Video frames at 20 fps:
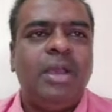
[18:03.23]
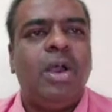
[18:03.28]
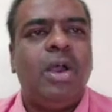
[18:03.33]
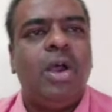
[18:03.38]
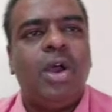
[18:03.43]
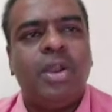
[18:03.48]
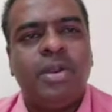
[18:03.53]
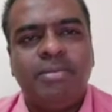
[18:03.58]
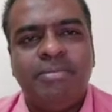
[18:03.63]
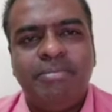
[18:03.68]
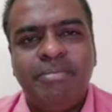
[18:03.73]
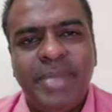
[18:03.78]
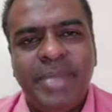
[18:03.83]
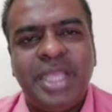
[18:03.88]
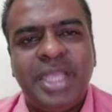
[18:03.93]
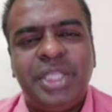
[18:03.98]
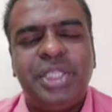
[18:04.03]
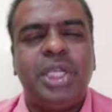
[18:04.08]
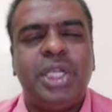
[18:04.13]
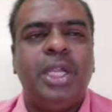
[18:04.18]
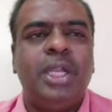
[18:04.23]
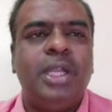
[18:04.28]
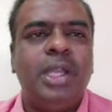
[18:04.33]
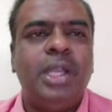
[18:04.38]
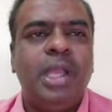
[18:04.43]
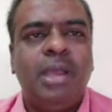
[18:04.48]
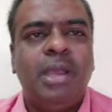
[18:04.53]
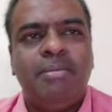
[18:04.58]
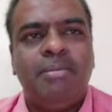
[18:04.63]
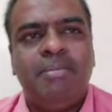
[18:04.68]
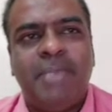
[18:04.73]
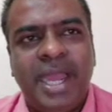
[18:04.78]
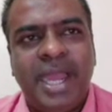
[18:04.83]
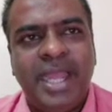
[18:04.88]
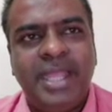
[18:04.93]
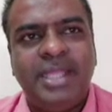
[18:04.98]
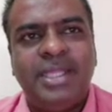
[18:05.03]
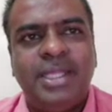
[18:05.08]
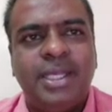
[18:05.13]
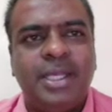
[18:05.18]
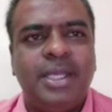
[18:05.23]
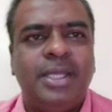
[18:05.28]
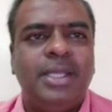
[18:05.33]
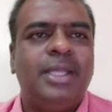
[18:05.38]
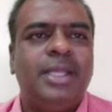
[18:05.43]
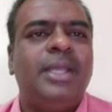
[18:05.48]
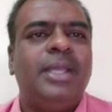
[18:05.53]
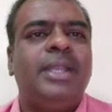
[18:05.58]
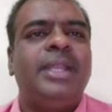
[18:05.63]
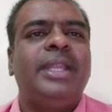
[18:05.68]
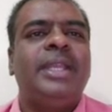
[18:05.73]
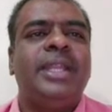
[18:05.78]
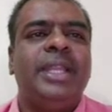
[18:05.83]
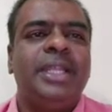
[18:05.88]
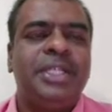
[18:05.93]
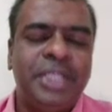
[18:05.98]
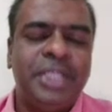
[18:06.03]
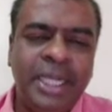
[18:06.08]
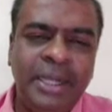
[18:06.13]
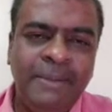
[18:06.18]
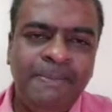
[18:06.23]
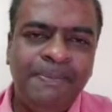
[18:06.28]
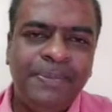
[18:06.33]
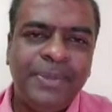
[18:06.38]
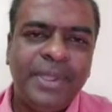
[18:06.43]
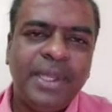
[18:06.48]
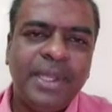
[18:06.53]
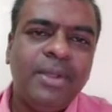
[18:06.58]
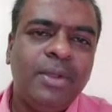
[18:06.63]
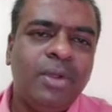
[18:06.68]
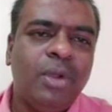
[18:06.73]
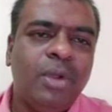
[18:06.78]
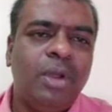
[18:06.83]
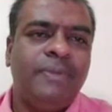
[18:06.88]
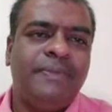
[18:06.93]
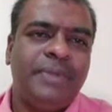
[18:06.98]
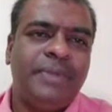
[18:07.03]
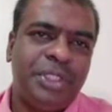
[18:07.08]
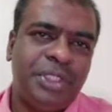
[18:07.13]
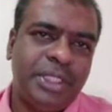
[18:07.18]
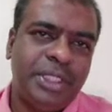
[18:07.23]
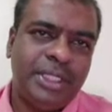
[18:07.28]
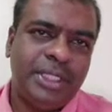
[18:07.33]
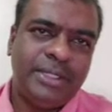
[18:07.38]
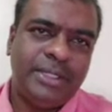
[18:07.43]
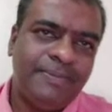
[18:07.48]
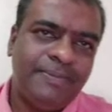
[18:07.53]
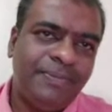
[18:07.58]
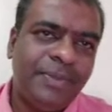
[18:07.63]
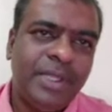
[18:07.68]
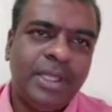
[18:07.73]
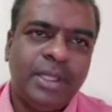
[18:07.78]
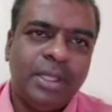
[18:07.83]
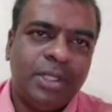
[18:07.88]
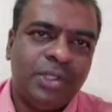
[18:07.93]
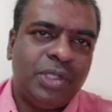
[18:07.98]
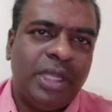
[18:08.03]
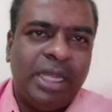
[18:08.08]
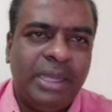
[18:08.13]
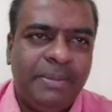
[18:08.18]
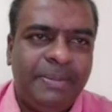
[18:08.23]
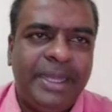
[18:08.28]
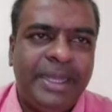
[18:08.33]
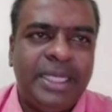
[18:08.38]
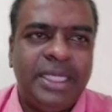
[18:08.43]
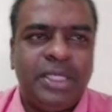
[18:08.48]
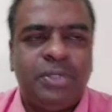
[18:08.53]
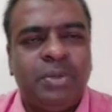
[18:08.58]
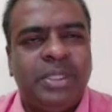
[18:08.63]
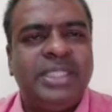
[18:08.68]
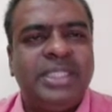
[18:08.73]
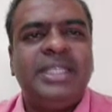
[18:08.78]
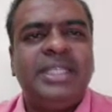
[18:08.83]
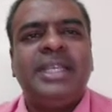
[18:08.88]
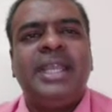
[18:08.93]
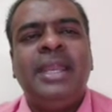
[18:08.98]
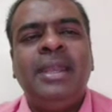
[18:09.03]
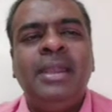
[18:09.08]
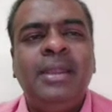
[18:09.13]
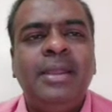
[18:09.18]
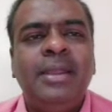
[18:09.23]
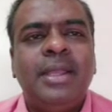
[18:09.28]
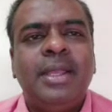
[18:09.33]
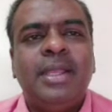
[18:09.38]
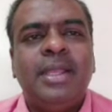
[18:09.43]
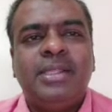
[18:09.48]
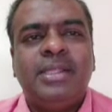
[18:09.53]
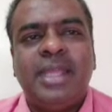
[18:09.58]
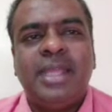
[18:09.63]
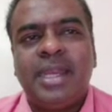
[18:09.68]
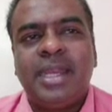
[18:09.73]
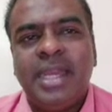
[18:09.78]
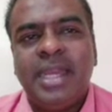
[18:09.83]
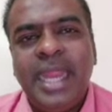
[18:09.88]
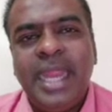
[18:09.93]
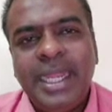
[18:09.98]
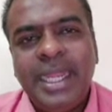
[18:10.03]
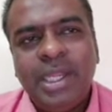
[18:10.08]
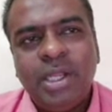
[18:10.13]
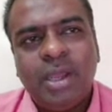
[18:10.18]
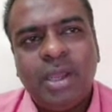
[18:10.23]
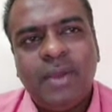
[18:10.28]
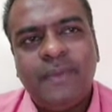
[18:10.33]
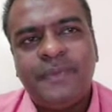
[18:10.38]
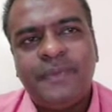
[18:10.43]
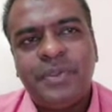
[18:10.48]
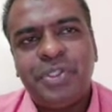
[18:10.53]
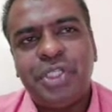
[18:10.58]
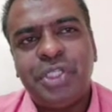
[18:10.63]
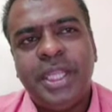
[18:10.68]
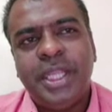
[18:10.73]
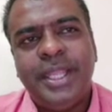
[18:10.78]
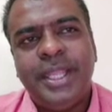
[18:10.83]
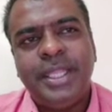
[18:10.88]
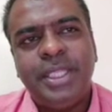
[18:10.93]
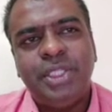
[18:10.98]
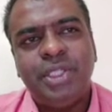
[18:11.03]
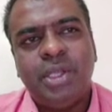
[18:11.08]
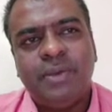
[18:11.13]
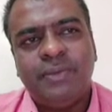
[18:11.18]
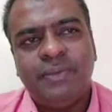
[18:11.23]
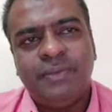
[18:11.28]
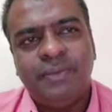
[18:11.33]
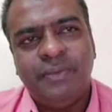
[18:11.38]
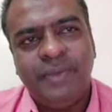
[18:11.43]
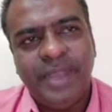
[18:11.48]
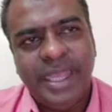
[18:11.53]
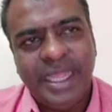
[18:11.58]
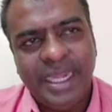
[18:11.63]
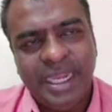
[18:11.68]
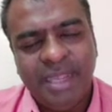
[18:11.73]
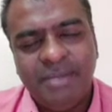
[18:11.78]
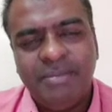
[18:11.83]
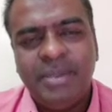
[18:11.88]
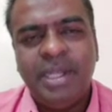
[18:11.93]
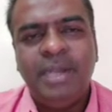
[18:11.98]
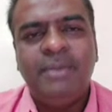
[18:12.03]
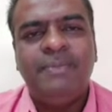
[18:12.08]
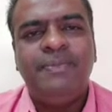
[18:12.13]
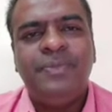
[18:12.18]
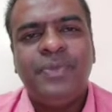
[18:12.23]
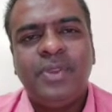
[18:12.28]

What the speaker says: or measured by the regression coefficient. So I repeat it once again. The rate of change of variable